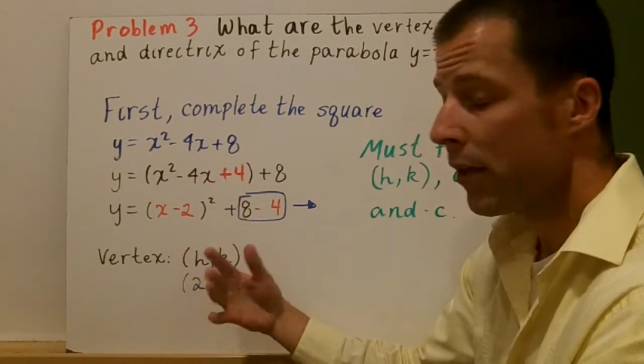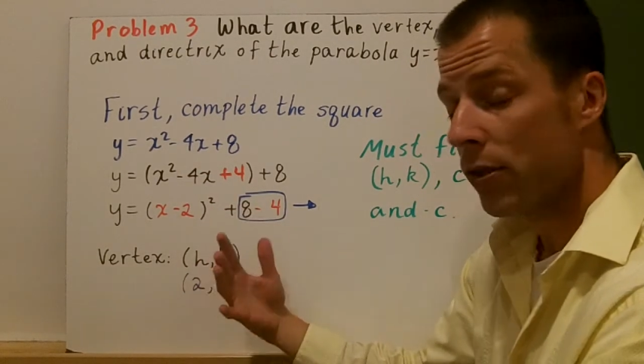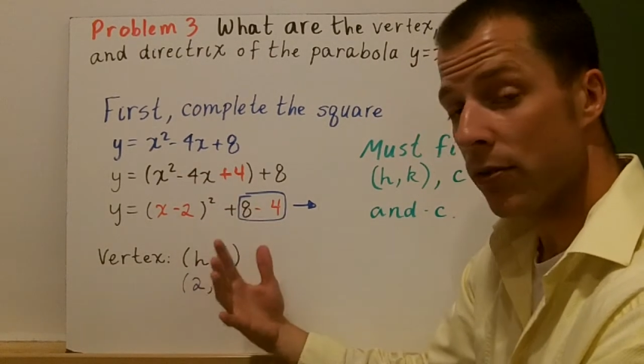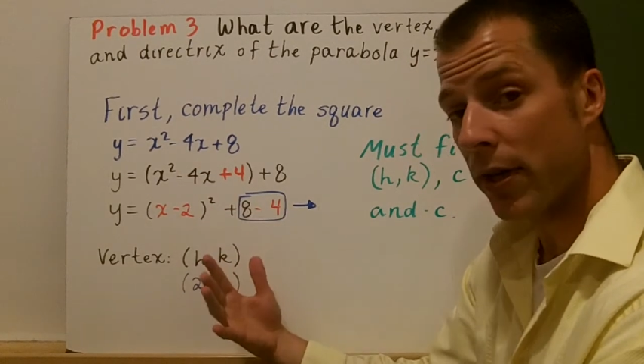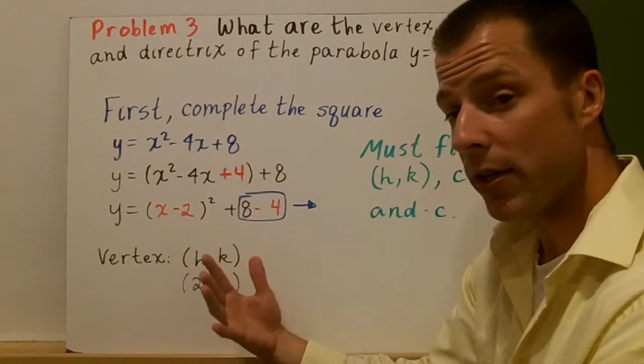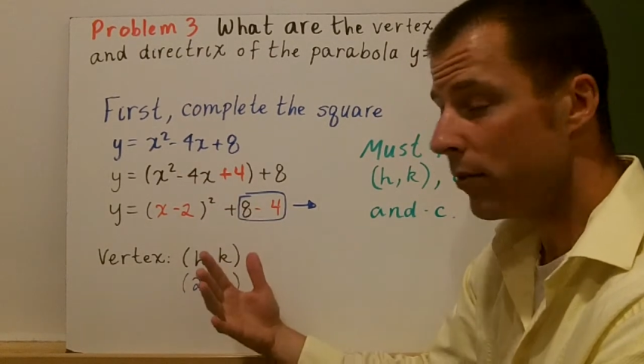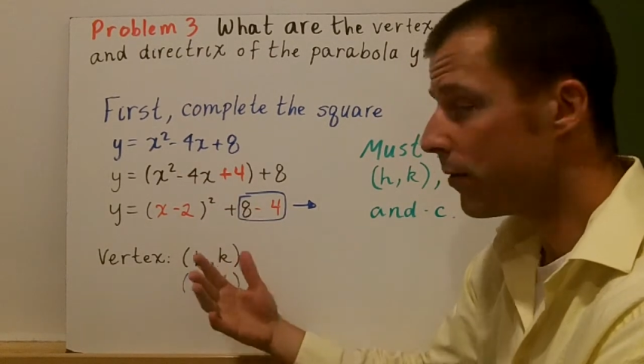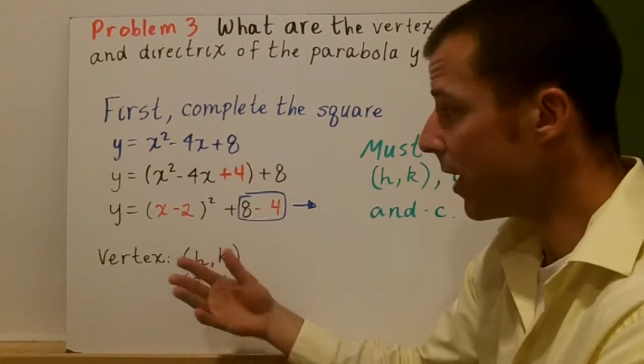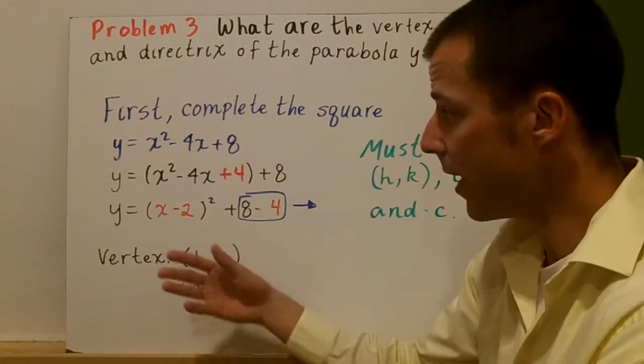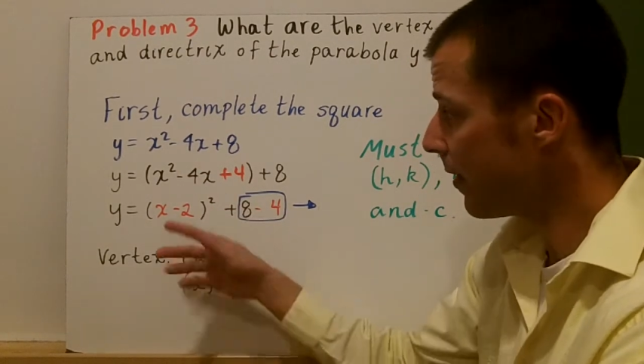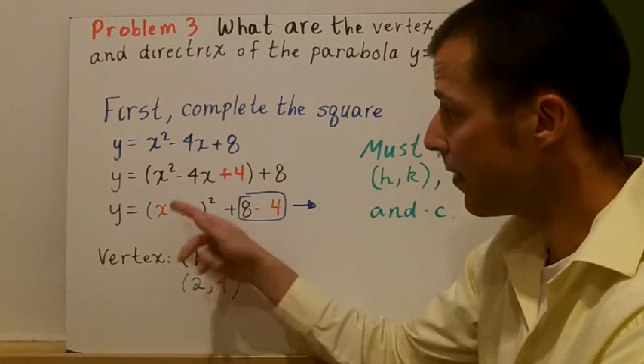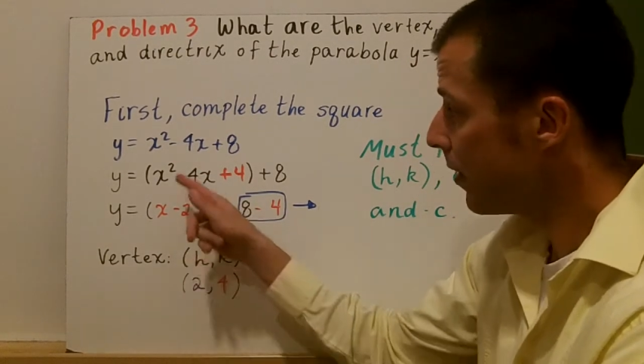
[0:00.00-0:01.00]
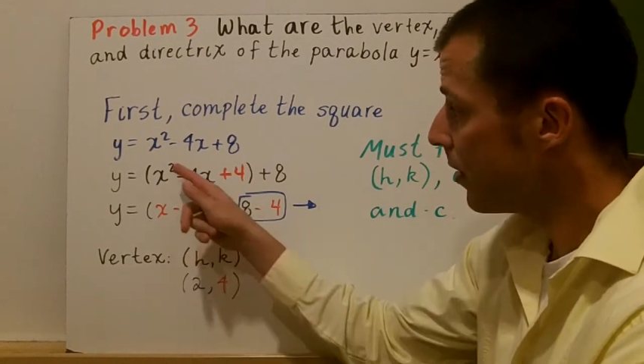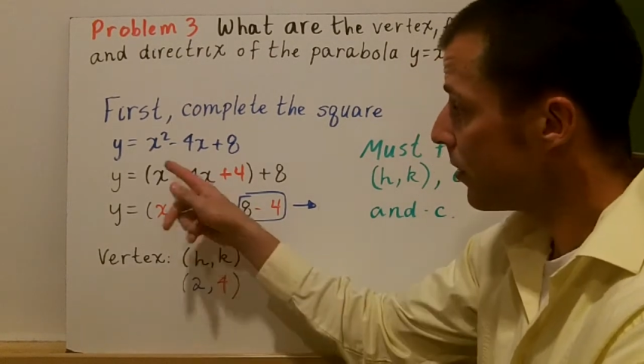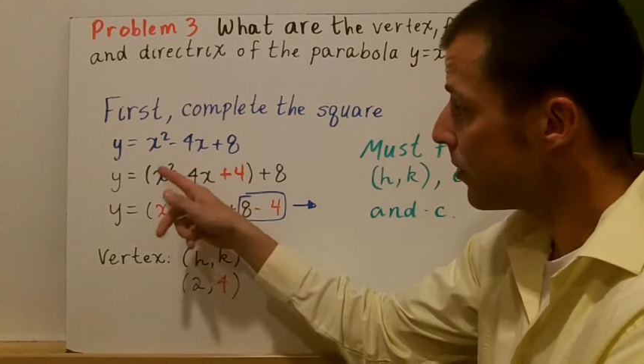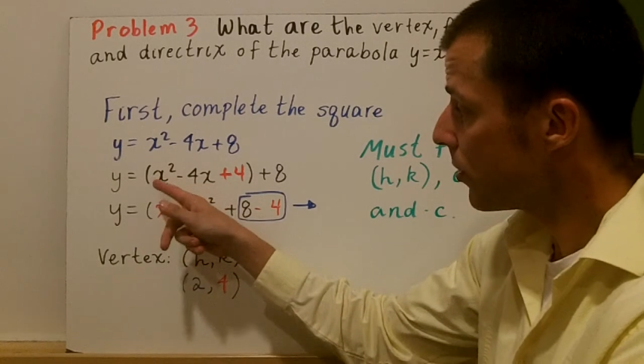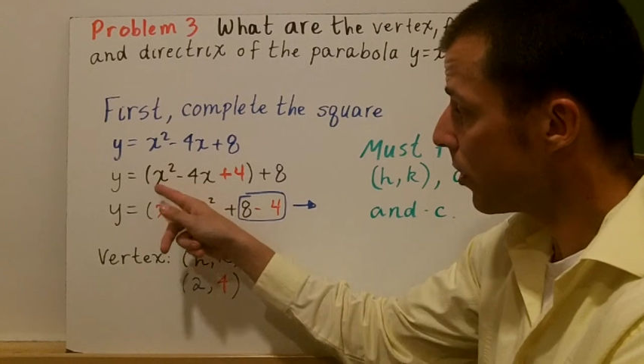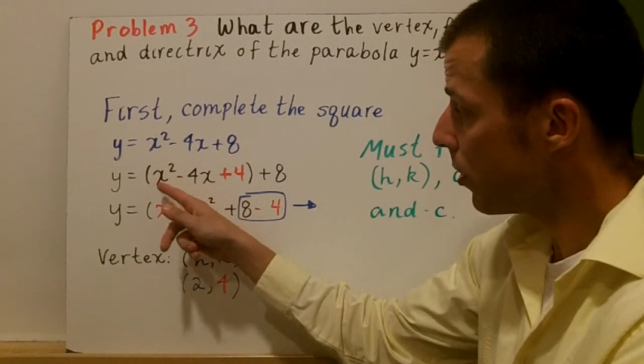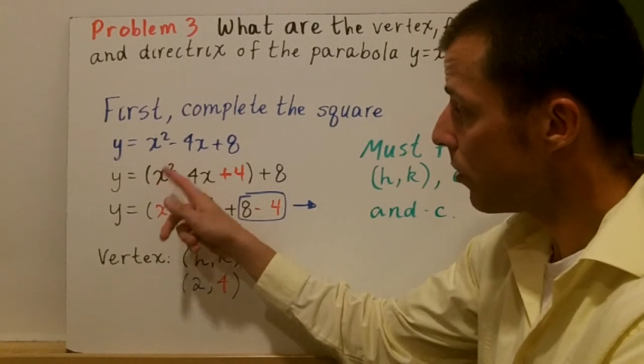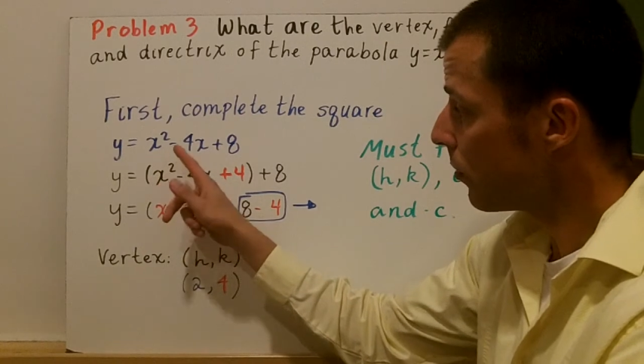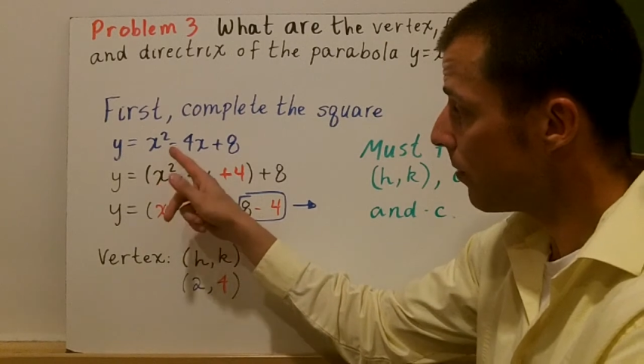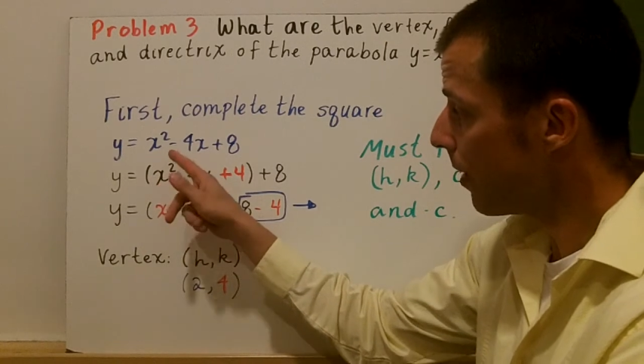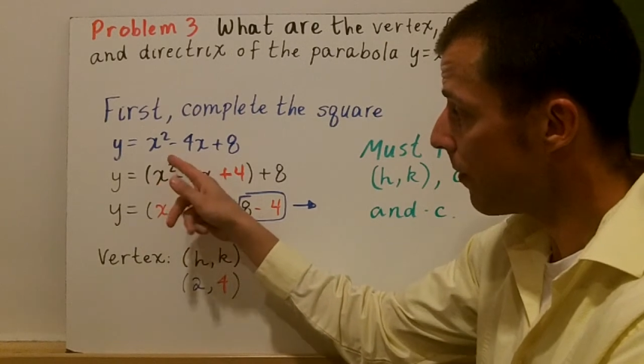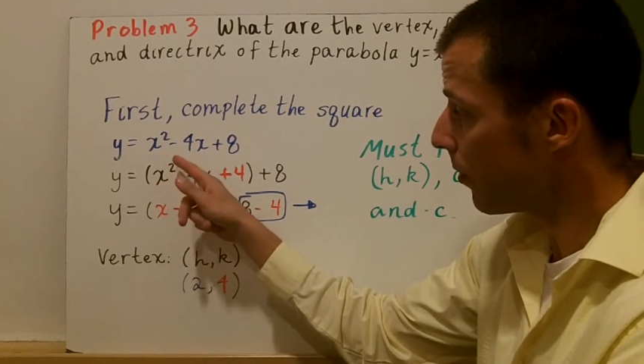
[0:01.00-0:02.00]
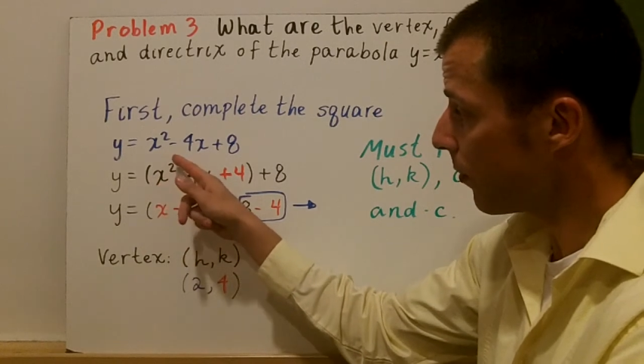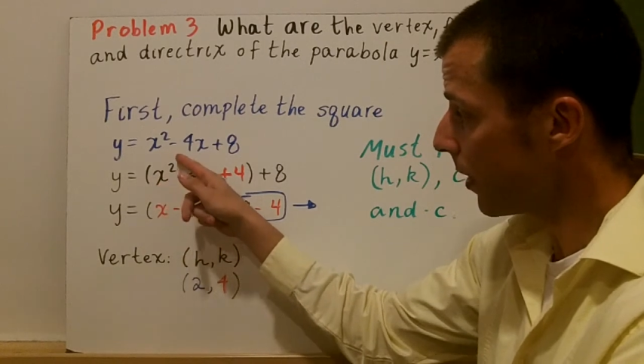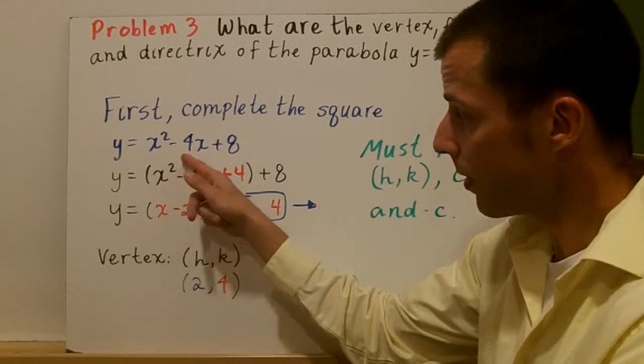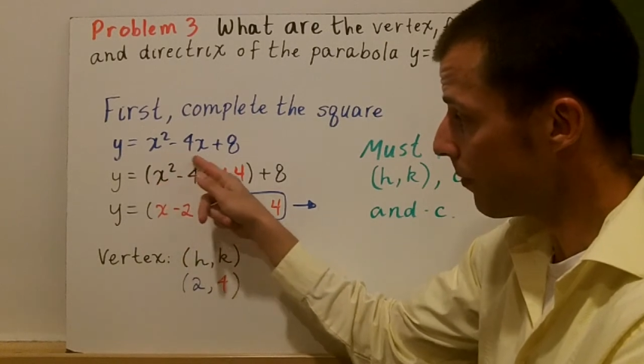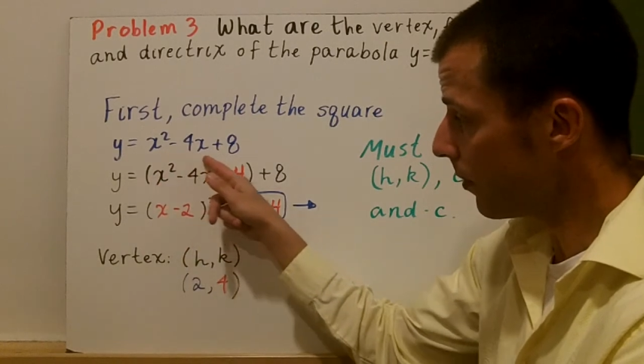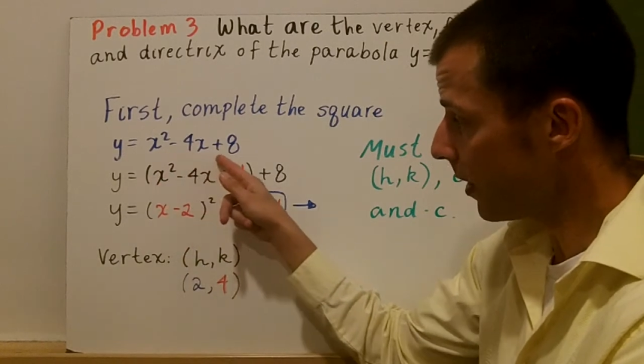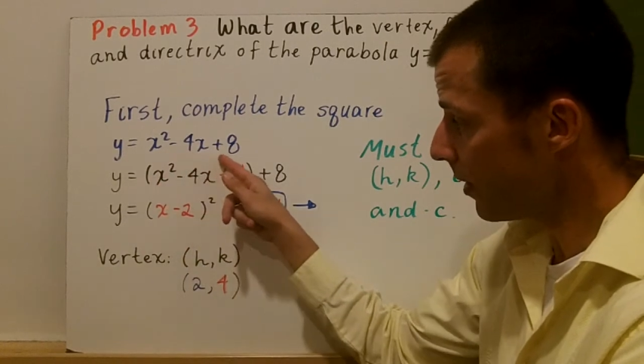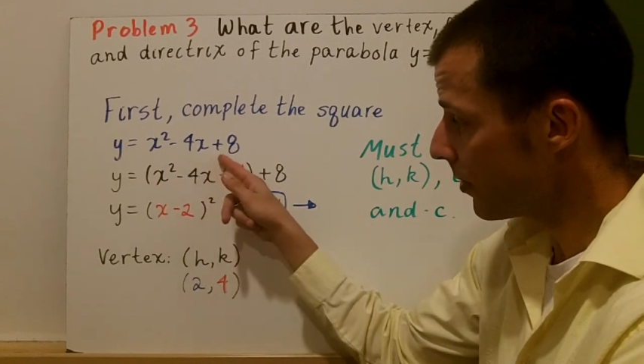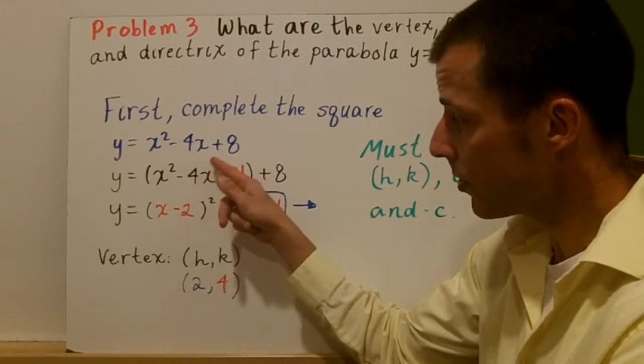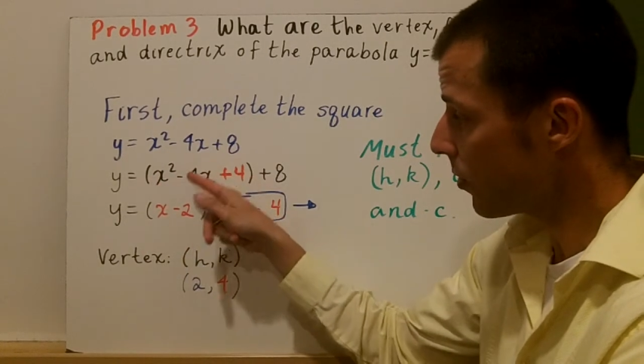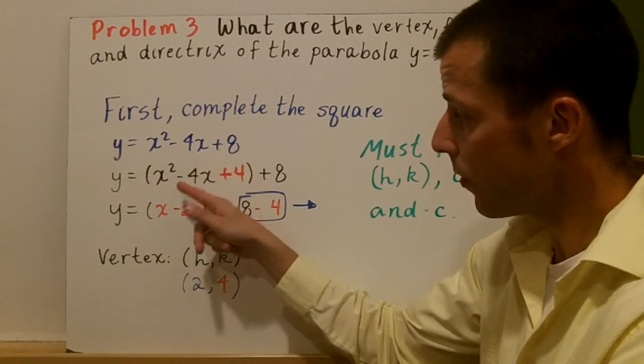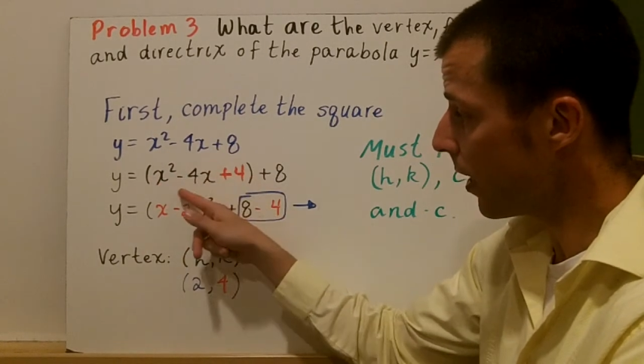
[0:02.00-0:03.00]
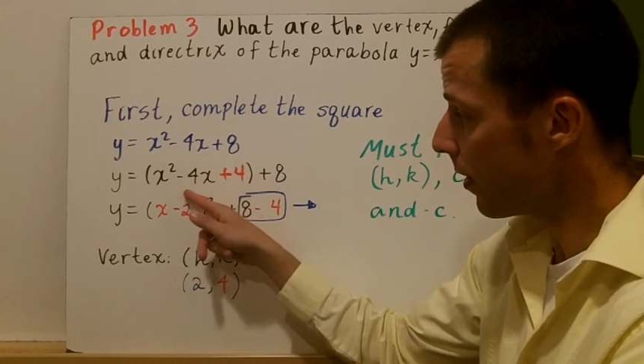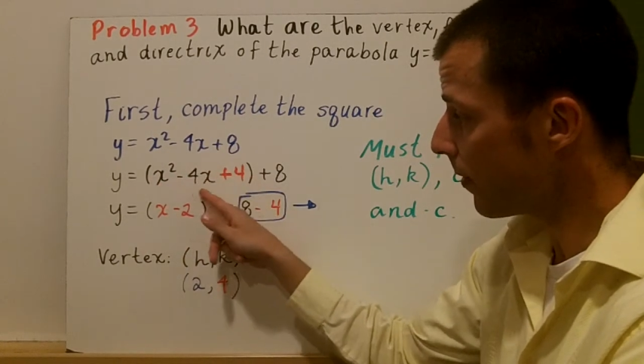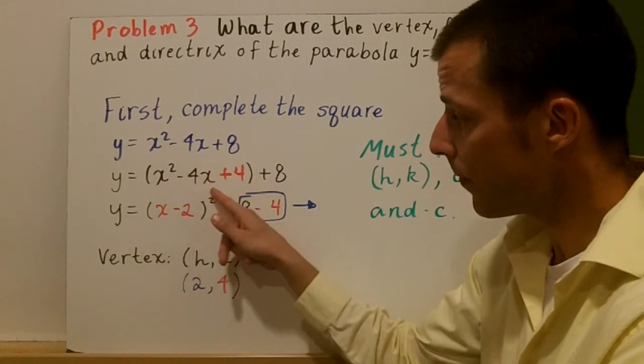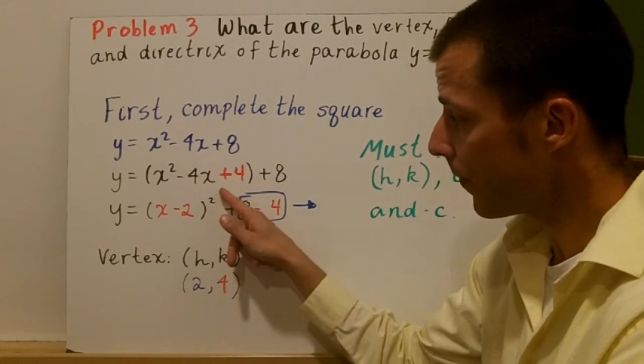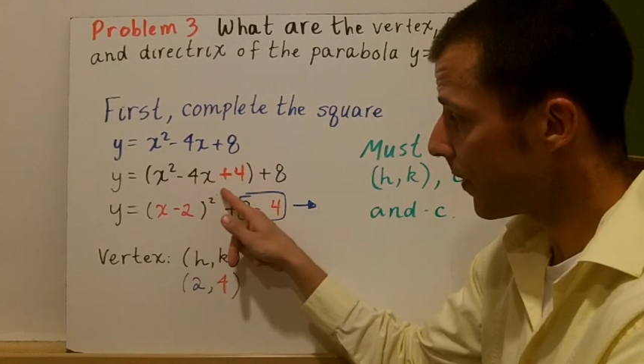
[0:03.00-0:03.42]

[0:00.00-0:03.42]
So I do that. So remember, we complete the square.